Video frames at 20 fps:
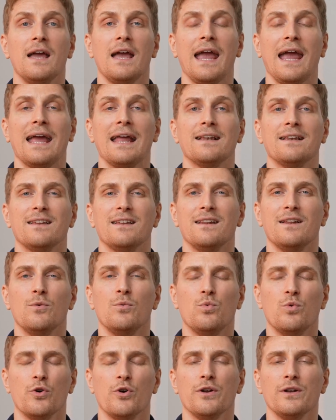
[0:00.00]
and the
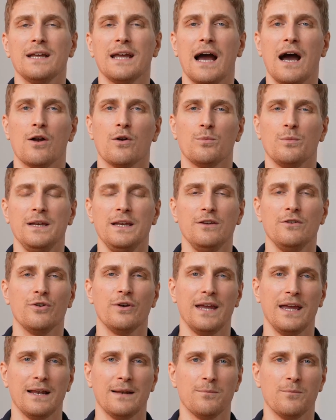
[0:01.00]
word count we need to
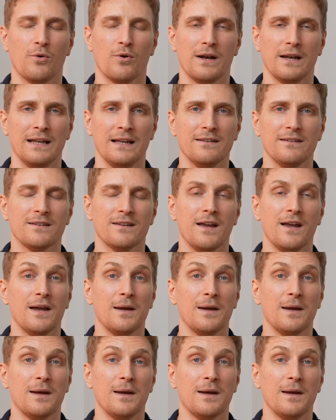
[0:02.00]
hit more or less.